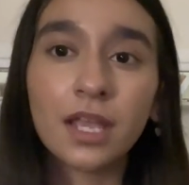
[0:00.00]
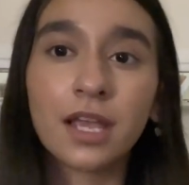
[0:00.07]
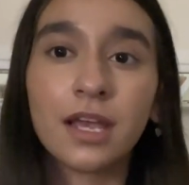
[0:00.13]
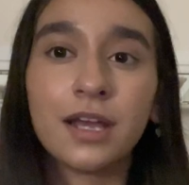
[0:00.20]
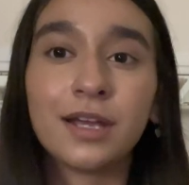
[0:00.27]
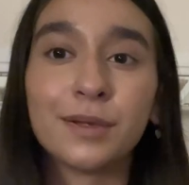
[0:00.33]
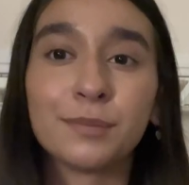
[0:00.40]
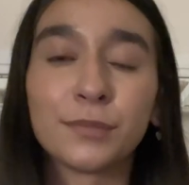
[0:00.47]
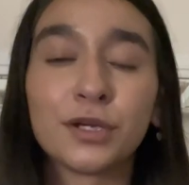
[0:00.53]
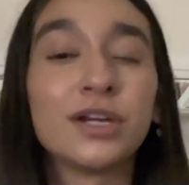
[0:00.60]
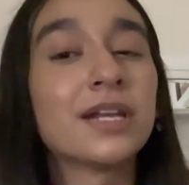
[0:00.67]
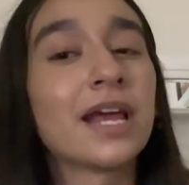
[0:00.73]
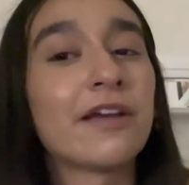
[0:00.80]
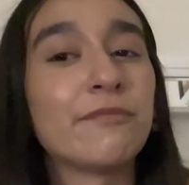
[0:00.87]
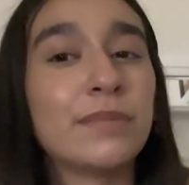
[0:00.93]
um, could
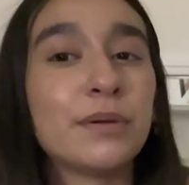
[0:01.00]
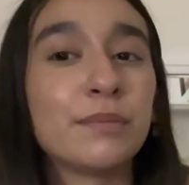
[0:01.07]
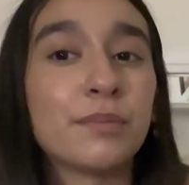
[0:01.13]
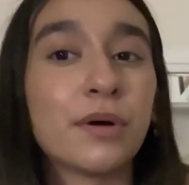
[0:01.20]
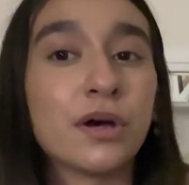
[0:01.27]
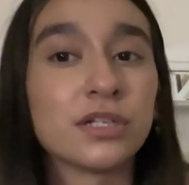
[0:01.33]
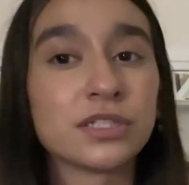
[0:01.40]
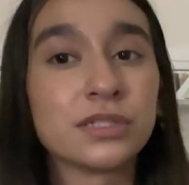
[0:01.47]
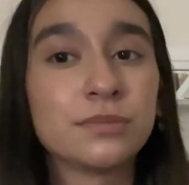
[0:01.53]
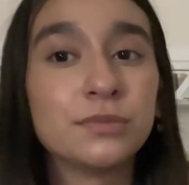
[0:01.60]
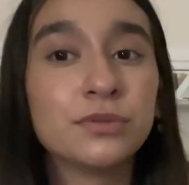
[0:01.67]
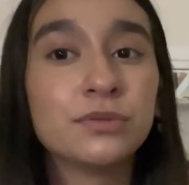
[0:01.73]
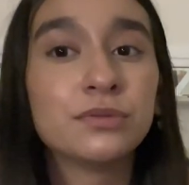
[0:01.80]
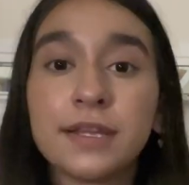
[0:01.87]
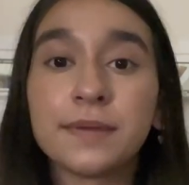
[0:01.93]
have been
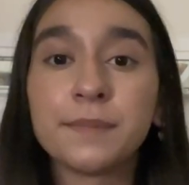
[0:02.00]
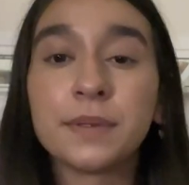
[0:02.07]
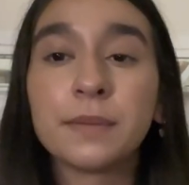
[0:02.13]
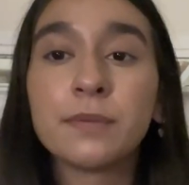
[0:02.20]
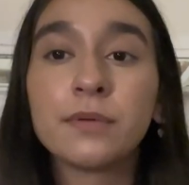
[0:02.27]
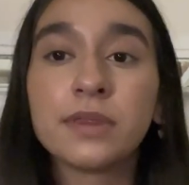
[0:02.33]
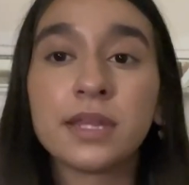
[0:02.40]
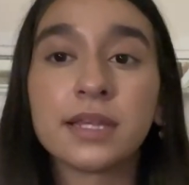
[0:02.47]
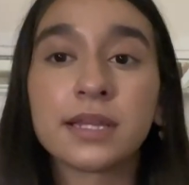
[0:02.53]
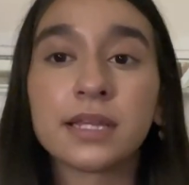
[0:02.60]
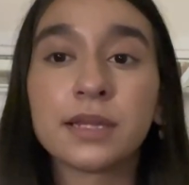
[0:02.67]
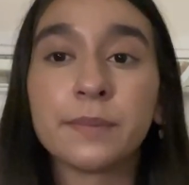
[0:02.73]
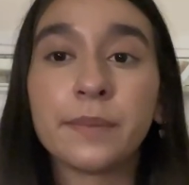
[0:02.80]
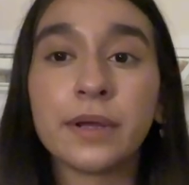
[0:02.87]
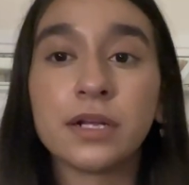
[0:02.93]
possible people think that
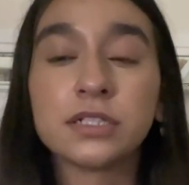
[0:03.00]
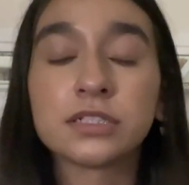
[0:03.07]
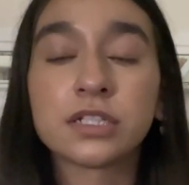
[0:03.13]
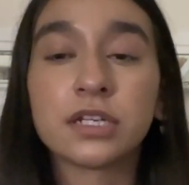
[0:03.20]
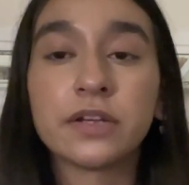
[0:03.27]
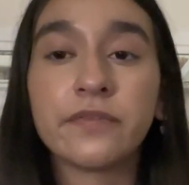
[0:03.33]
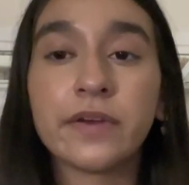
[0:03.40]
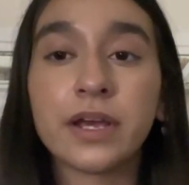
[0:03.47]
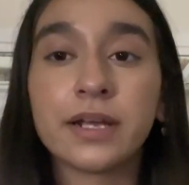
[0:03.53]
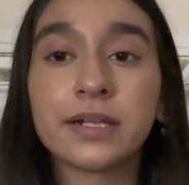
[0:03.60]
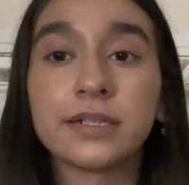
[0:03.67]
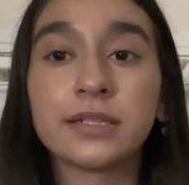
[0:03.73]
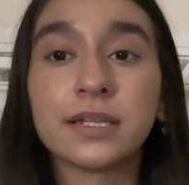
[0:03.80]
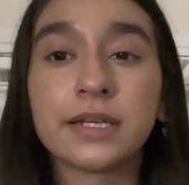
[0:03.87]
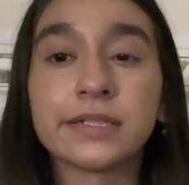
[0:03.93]
the parents could have had
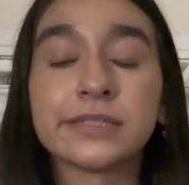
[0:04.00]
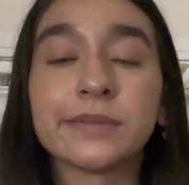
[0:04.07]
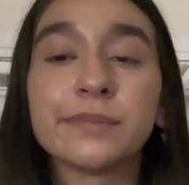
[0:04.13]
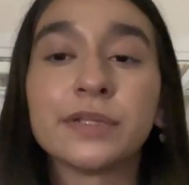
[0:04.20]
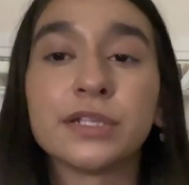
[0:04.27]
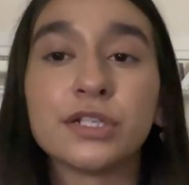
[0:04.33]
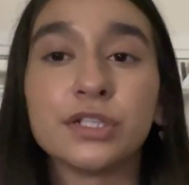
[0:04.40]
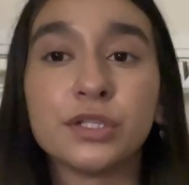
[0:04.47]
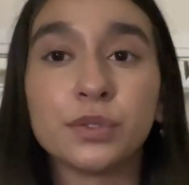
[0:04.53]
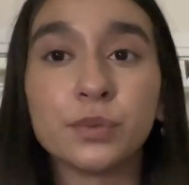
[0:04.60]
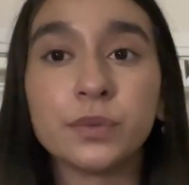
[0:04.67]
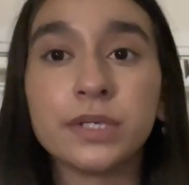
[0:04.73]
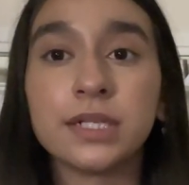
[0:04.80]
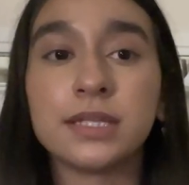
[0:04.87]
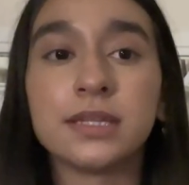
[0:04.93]
like something to do
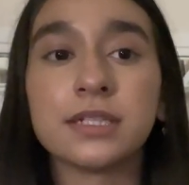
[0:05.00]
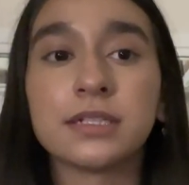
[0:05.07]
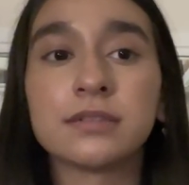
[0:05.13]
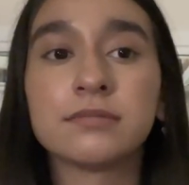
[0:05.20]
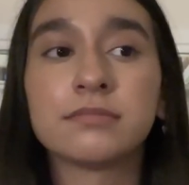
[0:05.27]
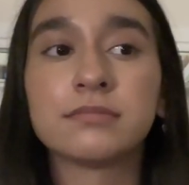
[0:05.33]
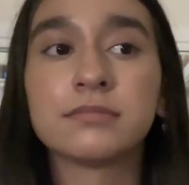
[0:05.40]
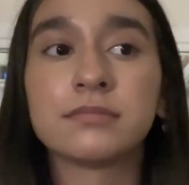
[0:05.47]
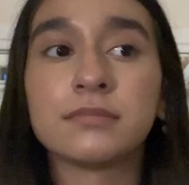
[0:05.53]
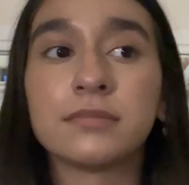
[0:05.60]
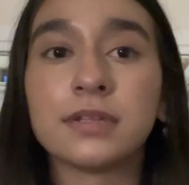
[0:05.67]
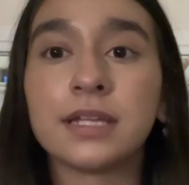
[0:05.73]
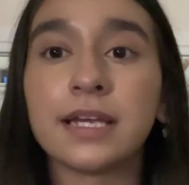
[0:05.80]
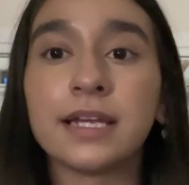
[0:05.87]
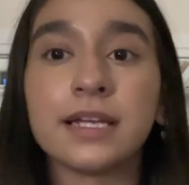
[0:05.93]
with
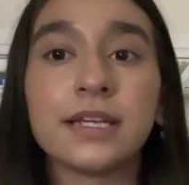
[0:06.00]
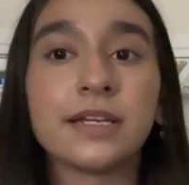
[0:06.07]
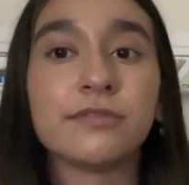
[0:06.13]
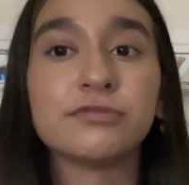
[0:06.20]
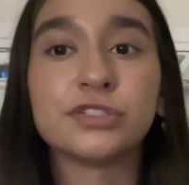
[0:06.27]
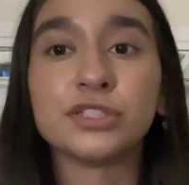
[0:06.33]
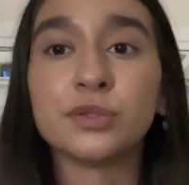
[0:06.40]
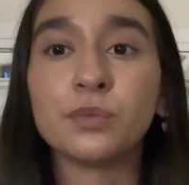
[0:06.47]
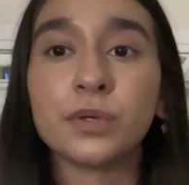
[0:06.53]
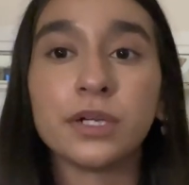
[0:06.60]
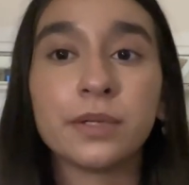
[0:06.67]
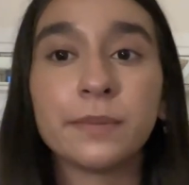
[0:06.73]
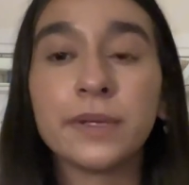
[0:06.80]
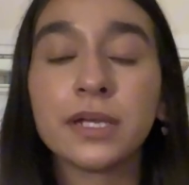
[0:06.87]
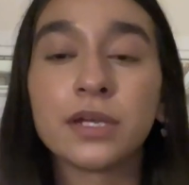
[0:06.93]
like if she were
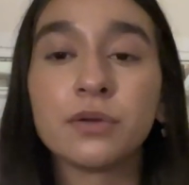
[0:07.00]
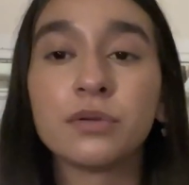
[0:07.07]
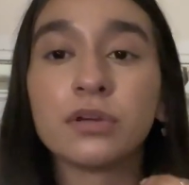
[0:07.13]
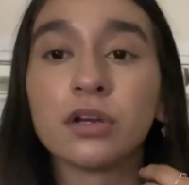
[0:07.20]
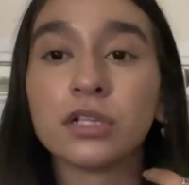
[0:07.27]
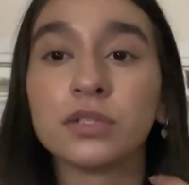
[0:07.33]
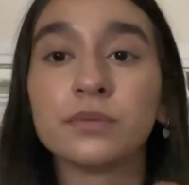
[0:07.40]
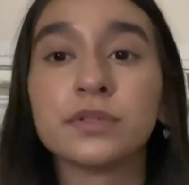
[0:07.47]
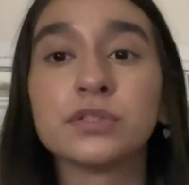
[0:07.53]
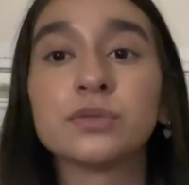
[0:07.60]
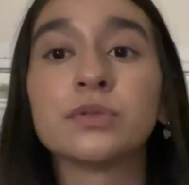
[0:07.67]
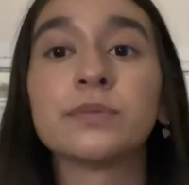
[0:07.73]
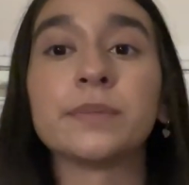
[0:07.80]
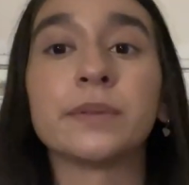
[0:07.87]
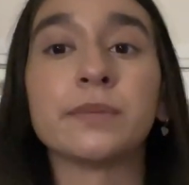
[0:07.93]
to be killed on the
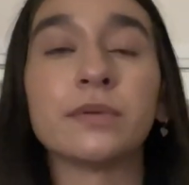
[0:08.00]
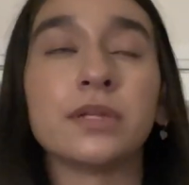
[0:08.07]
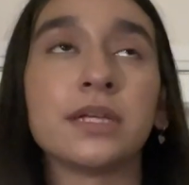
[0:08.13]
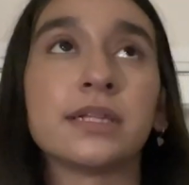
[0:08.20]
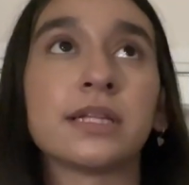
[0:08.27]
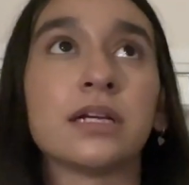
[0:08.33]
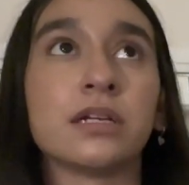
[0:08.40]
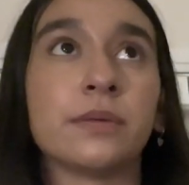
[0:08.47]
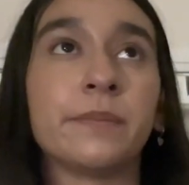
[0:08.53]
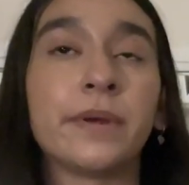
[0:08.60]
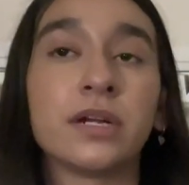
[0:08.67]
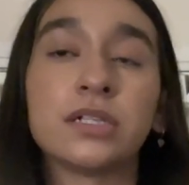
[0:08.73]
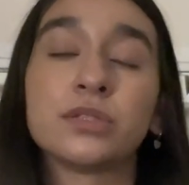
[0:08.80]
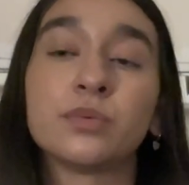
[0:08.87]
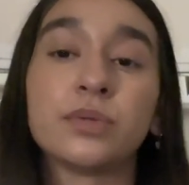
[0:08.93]
resort, people think that her
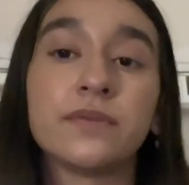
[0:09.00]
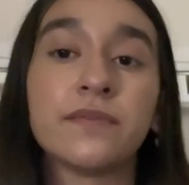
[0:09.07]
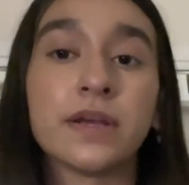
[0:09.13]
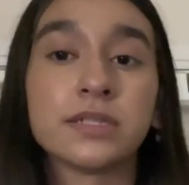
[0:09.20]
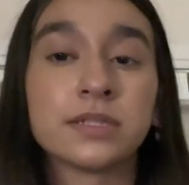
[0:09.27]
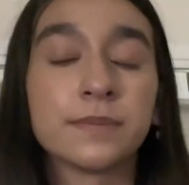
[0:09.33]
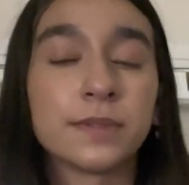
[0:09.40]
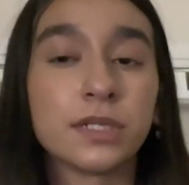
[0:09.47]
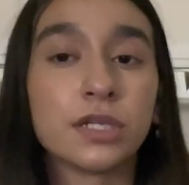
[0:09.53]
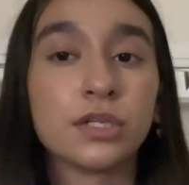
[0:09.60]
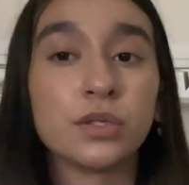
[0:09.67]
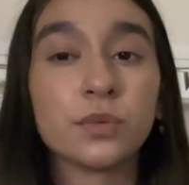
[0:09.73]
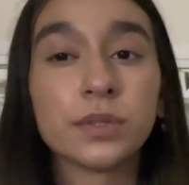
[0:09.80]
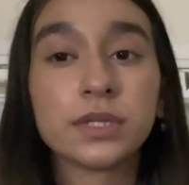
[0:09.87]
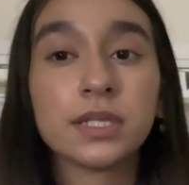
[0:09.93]
parents would have had something to
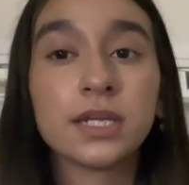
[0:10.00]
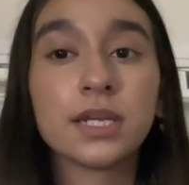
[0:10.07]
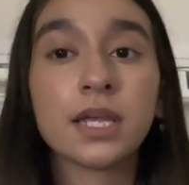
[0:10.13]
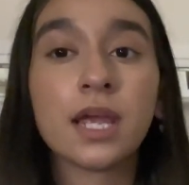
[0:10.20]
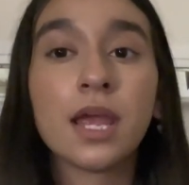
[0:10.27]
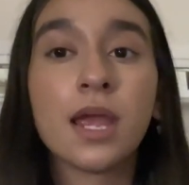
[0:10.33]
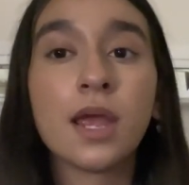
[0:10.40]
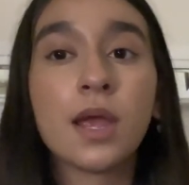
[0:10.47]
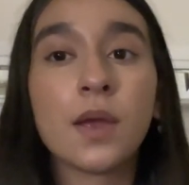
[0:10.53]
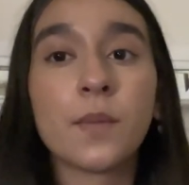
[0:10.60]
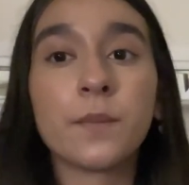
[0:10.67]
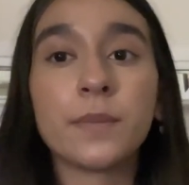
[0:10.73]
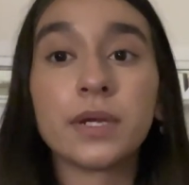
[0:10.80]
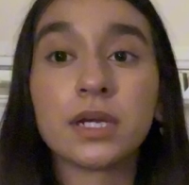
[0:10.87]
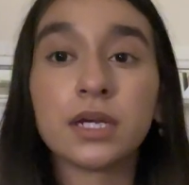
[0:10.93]
do with it
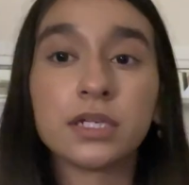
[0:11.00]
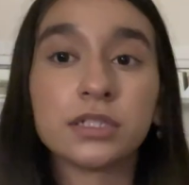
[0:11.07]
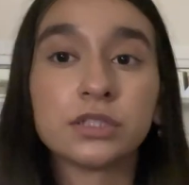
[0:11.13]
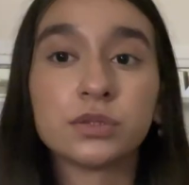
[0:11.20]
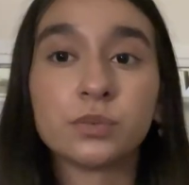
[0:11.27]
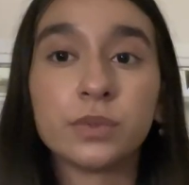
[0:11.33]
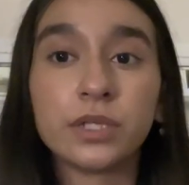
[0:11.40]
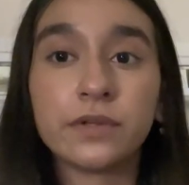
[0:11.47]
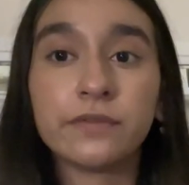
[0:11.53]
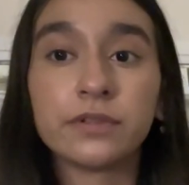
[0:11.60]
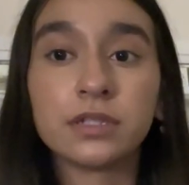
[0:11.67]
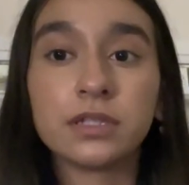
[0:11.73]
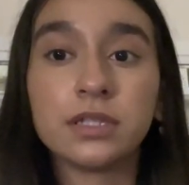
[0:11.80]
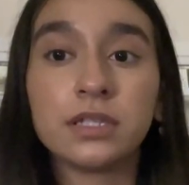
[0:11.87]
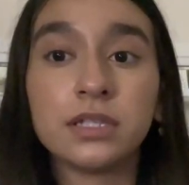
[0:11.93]
because whenever
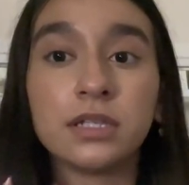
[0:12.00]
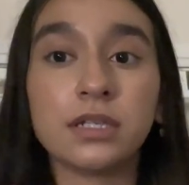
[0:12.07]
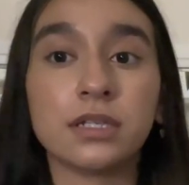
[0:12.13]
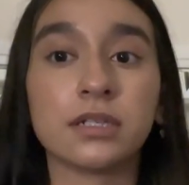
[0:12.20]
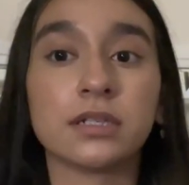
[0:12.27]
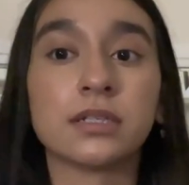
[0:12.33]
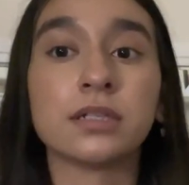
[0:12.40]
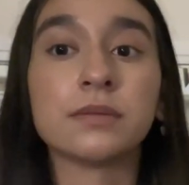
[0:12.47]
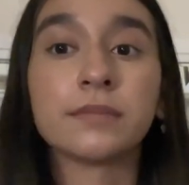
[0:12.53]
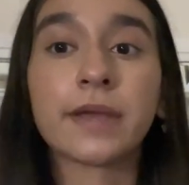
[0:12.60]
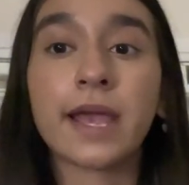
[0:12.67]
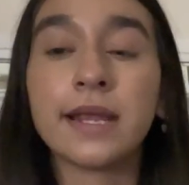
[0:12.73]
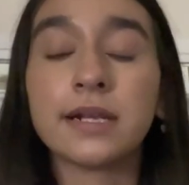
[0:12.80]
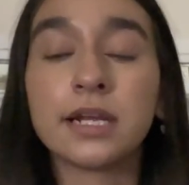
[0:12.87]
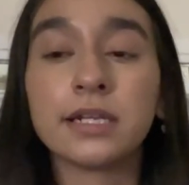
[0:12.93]
the um,
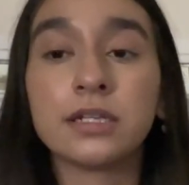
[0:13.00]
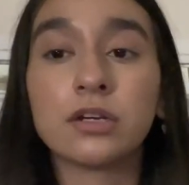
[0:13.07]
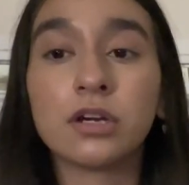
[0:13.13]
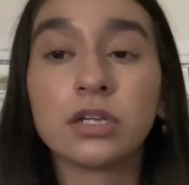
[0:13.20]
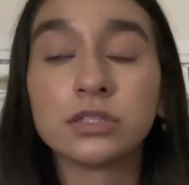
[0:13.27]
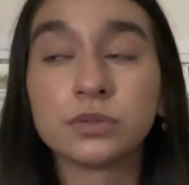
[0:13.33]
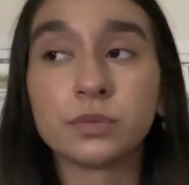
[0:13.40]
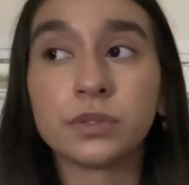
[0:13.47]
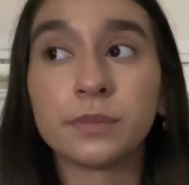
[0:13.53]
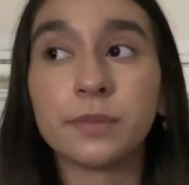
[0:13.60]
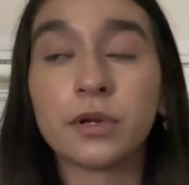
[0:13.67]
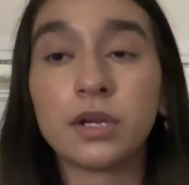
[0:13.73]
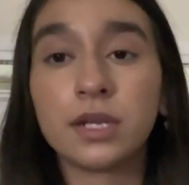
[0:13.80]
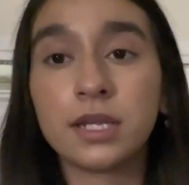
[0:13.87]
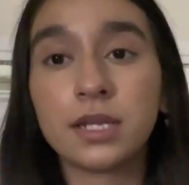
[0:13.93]
canine dogs were
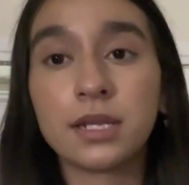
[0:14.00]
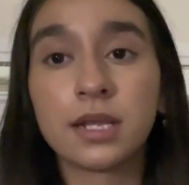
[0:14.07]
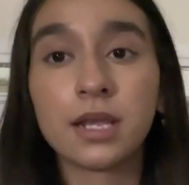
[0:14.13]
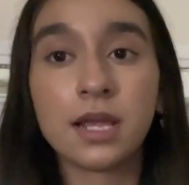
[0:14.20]
brought in,